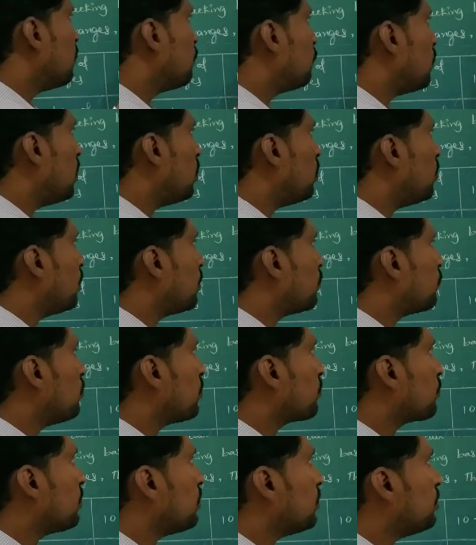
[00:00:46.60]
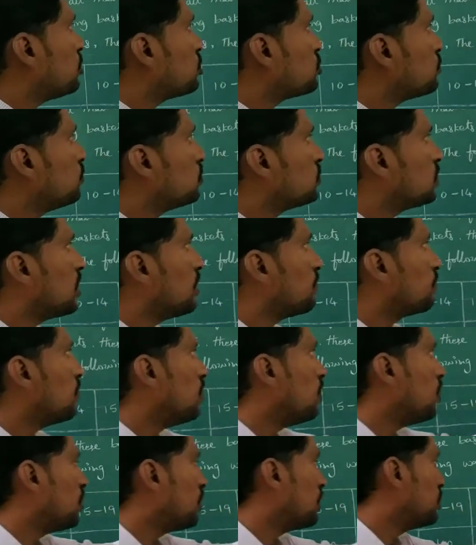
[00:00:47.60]
The following was the distribution
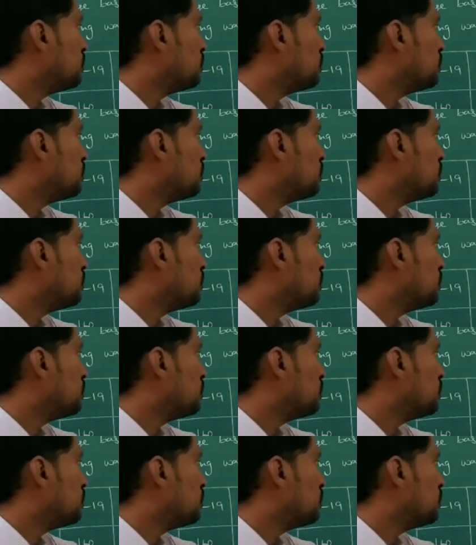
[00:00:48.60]
of the